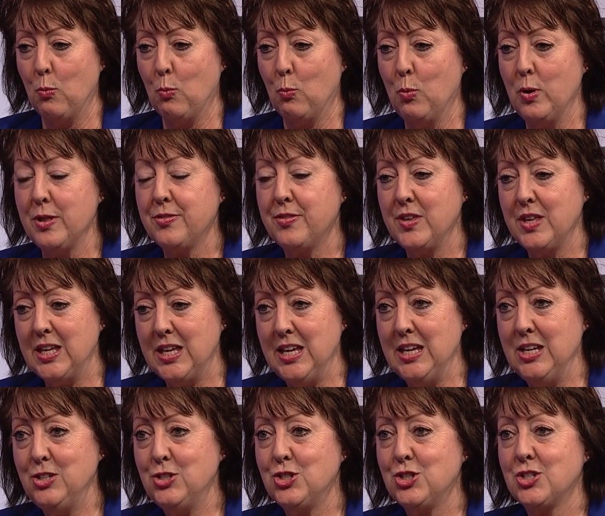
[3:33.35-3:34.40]
with
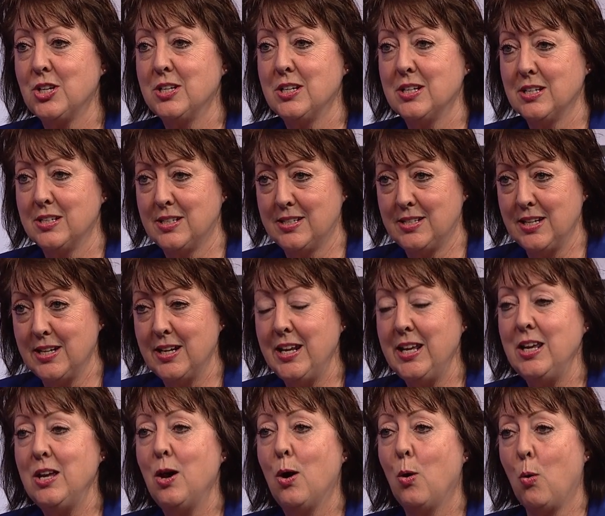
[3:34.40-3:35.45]
each
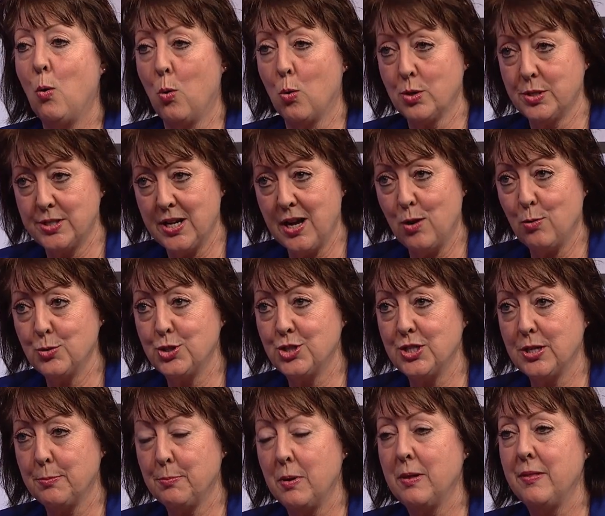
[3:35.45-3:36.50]
city or
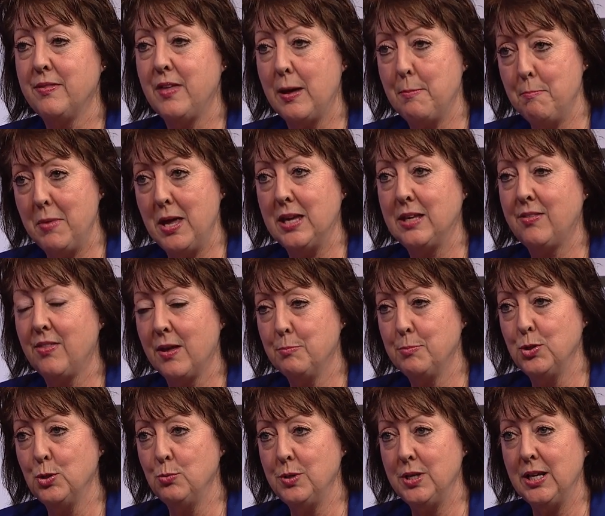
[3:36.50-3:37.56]
township that make them
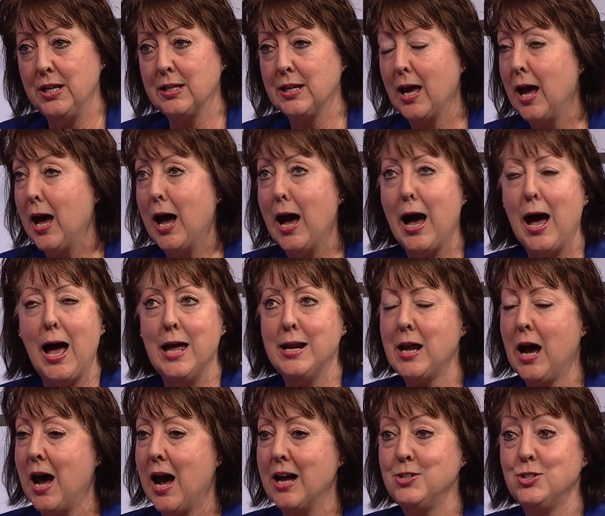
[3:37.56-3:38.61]
unique. And
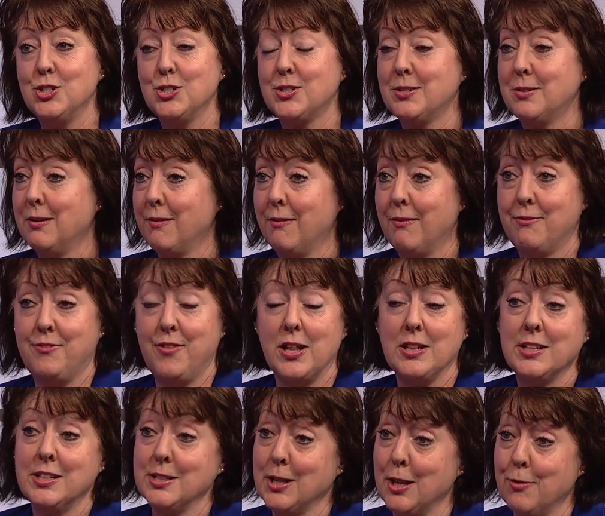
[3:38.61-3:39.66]
I just
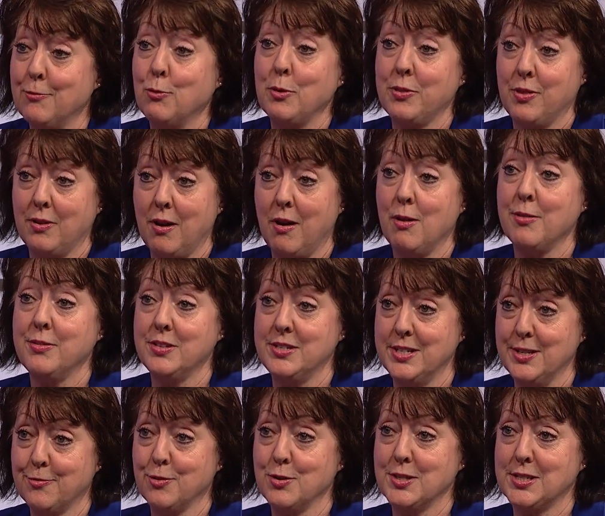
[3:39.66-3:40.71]
fell in love with all the
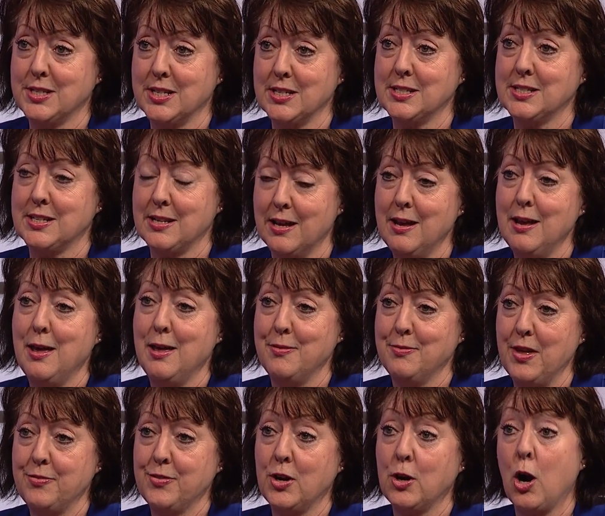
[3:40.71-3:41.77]
differences
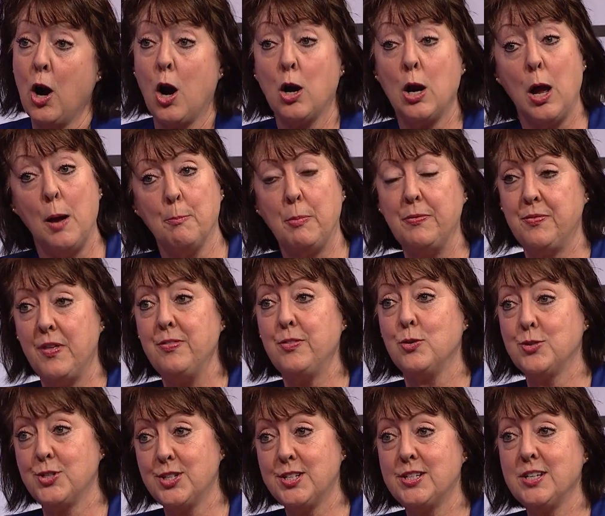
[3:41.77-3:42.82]
that there are. But then
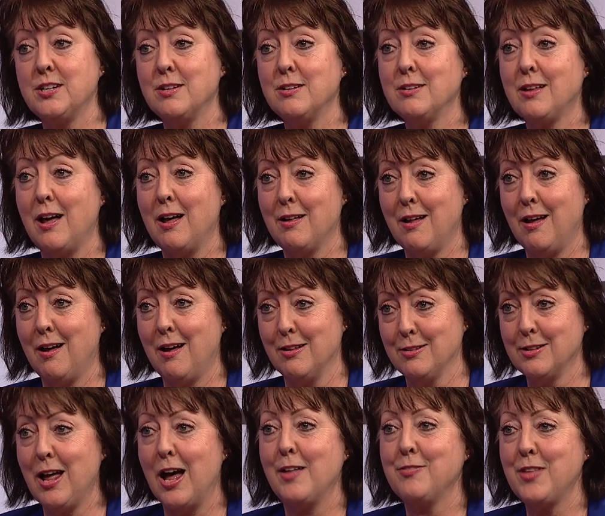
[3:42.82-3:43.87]
there's still a
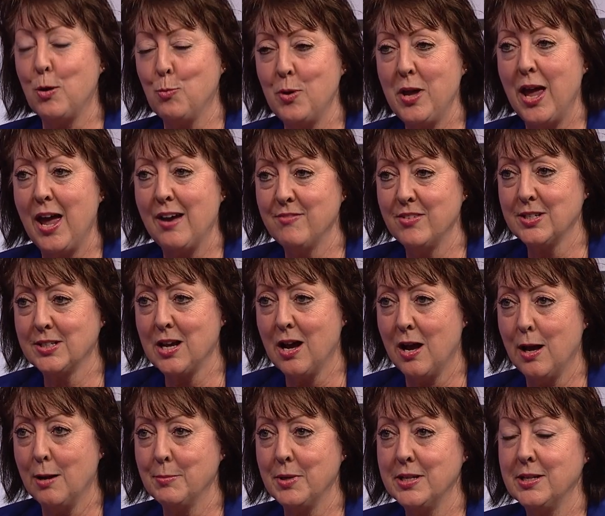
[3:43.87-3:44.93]
lot that we have in
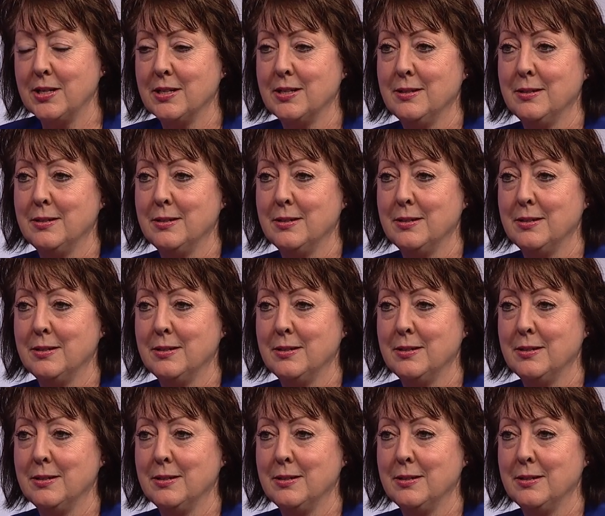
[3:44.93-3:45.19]
common.